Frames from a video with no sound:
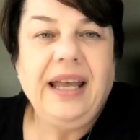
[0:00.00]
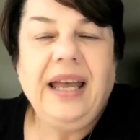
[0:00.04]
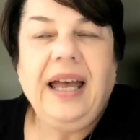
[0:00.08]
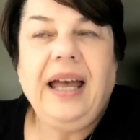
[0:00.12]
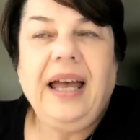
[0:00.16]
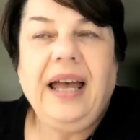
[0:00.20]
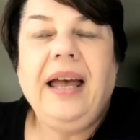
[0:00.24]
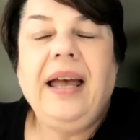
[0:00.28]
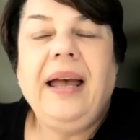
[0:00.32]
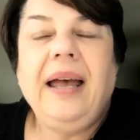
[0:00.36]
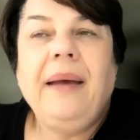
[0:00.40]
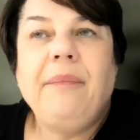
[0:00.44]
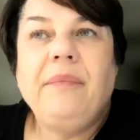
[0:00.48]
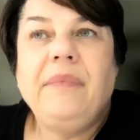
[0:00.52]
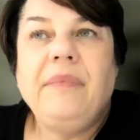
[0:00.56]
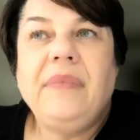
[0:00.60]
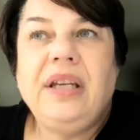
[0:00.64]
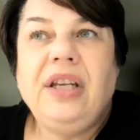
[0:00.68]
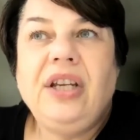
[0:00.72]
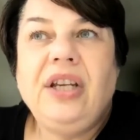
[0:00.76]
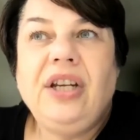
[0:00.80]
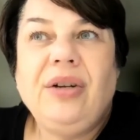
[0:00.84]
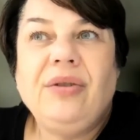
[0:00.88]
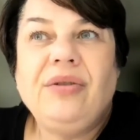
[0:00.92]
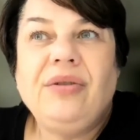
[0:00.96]

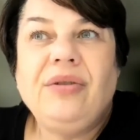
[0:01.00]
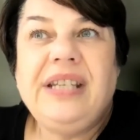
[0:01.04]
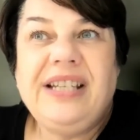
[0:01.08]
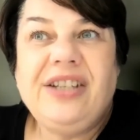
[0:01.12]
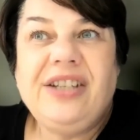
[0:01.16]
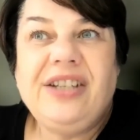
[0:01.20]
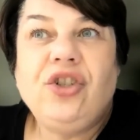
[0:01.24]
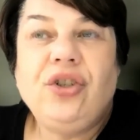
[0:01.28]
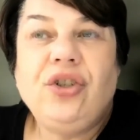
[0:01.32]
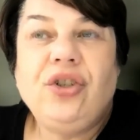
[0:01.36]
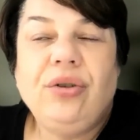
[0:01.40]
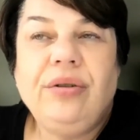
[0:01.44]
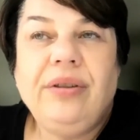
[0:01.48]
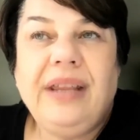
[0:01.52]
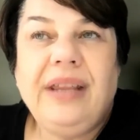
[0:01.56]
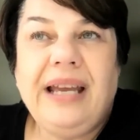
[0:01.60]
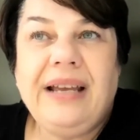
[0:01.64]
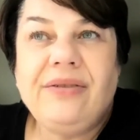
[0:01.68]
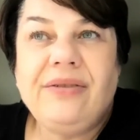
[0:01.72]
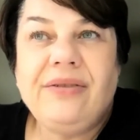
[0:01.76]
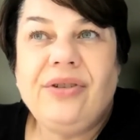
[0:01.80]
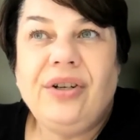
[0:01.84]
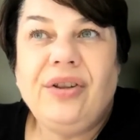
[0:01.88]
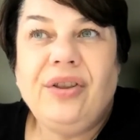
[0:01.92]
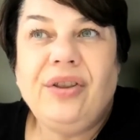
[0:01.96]
Since
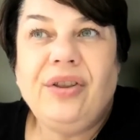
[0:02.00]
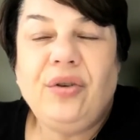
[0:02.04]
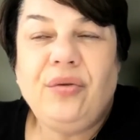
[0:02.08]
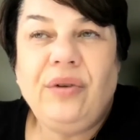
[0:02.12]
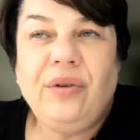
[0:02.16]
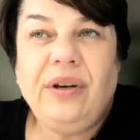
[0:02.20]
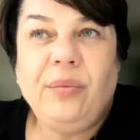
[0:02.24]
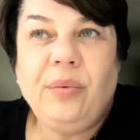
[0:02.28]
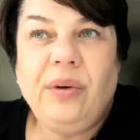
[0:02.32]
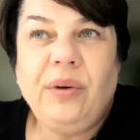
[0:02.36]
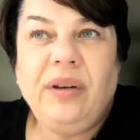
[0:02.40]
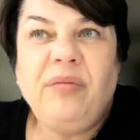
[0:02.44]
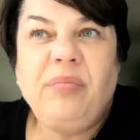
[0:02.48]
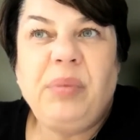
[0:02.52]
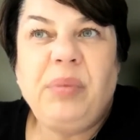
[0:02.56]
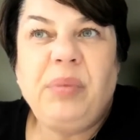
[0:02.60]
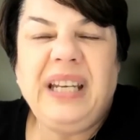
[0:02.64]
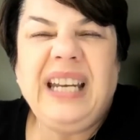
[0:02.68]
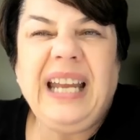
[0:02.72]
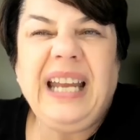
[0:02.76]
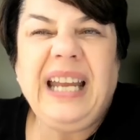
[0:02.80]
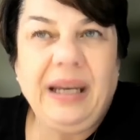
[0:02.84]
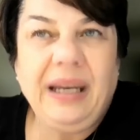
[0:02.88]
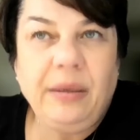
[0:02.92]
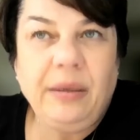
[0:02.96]
2003, we've
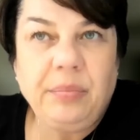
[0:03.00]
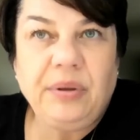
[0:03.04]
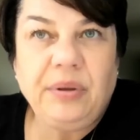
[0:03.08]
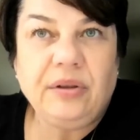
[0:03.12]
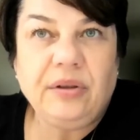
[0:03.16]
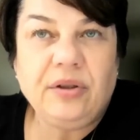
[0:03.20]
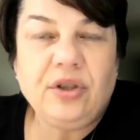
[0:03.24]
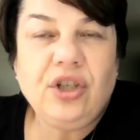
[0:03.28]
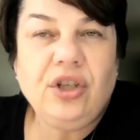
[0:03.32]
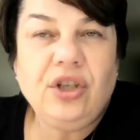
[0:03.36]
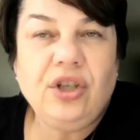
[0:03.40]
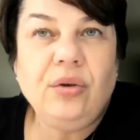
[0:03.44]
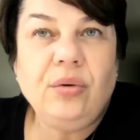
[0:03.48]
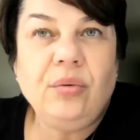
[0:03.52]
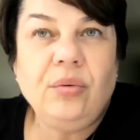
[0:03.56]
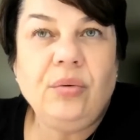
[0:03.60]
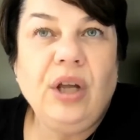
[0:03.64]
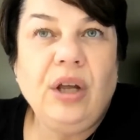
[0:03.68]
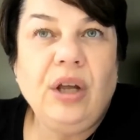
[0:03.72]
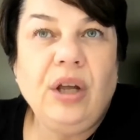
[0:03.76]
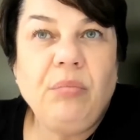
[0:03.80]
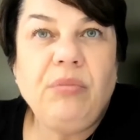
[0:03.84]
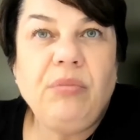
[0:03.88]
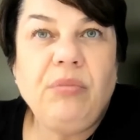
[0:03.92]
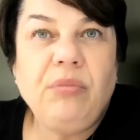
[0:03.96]
been able to
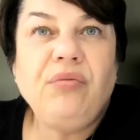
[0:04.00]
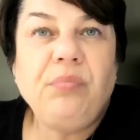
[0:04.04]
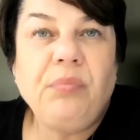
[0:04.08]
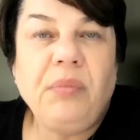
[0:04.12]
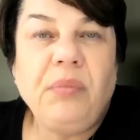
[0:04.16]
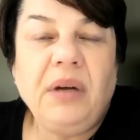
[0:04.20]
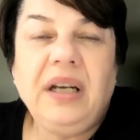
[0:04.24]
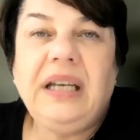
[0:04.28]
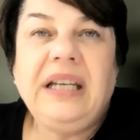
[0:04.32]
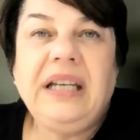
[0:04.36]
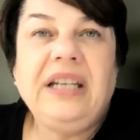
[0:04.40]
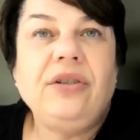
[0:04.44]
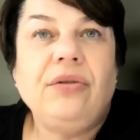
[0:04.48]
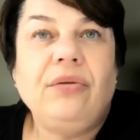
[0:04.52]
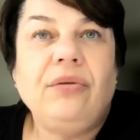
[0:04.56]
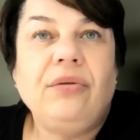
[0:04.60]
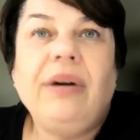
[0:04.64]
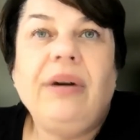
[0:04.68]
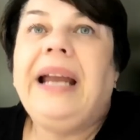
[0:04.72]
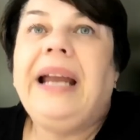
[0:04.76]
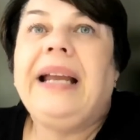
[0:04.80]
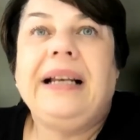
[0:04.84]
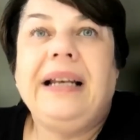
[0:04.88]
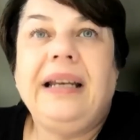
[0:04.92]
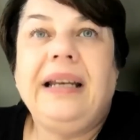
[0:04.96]
move money
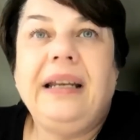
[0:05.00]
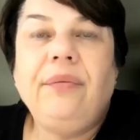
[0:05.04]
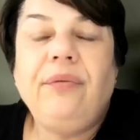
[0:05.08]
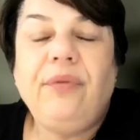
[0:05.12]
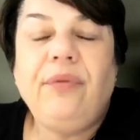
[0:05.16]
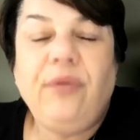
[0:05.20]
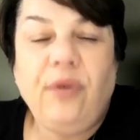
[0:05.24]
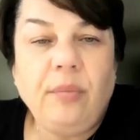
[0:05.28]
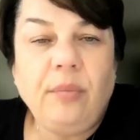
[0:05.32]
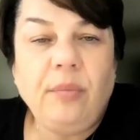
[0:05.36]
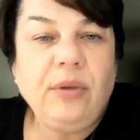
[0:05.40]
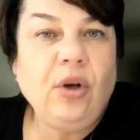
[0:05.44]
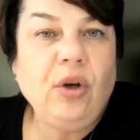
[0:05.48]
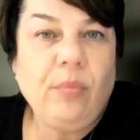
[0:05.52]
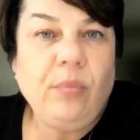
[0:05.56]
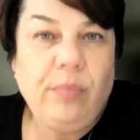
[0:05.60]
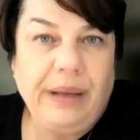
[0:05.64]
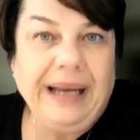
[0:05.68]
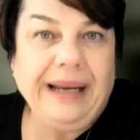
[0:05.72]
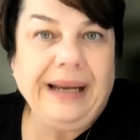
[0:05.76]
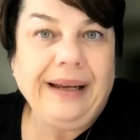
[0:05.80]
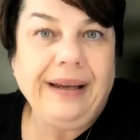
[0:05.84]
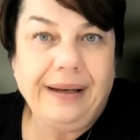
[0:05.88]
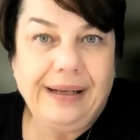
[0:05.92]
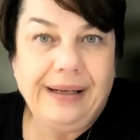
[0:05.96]
directly from your
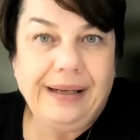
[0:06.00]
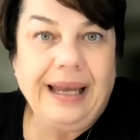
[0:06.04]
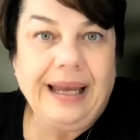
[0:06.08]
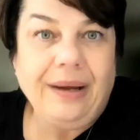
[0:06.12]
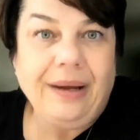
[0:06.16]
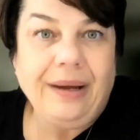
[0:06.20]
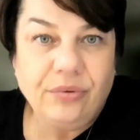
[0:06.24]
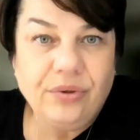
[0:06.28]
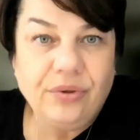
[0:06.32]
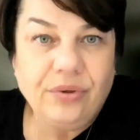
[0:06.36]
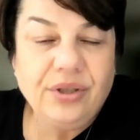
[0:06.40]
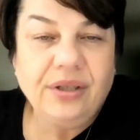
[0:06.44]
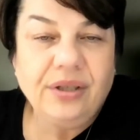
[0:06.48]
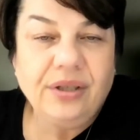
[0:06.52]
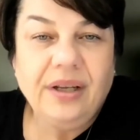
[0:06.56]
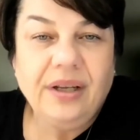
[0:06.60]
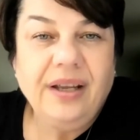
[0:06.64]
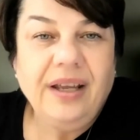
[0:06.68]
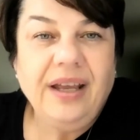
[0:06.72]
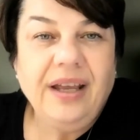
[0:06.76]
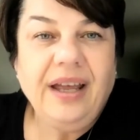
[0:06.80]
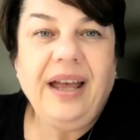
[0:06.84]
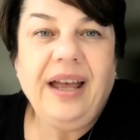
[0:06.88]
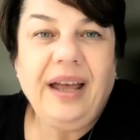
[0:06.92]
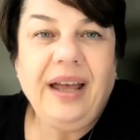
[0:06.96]
bank account
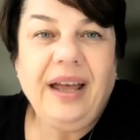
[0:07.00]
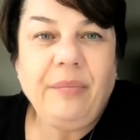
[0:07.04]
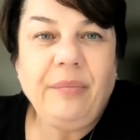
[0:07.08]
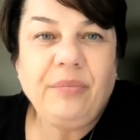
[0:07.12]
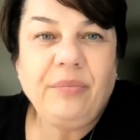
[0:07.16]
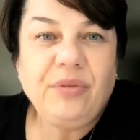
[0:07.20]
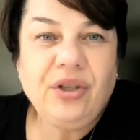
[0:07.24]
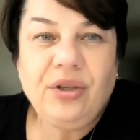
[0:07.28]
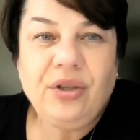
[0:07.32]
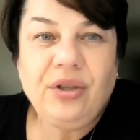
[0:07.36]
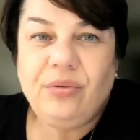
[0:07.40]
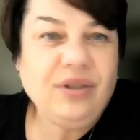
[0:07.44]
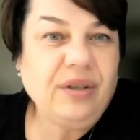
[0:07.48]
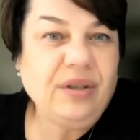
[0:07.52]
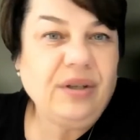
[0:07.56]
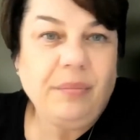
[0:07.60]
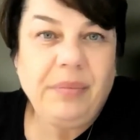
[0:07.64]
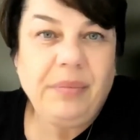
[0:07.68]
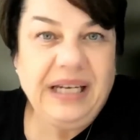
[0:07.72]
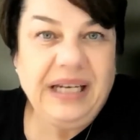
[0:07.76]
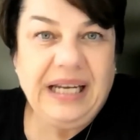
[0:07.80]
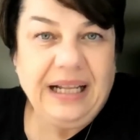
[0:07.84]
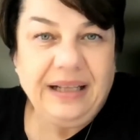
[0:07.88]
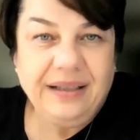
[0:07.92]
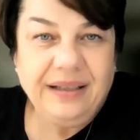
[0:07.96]
to
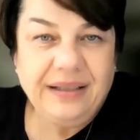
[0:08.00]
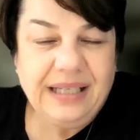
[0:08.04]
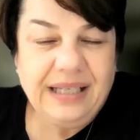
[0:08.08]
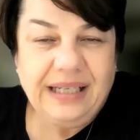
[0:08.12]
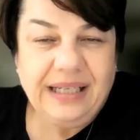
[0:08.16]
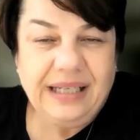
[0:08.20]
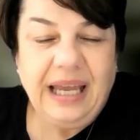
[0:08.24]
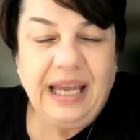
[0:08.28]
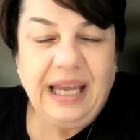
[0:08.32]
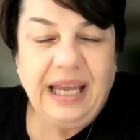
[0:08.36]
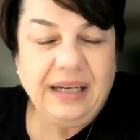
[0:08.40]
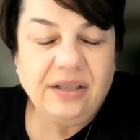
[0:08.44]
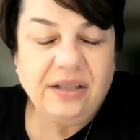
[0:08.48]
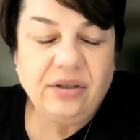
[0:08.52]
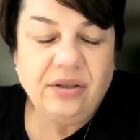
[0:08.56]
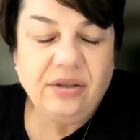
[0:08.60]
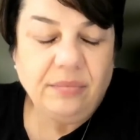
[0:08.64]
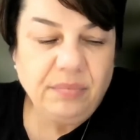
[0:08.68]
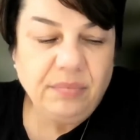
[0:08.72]
somebody else in Canada.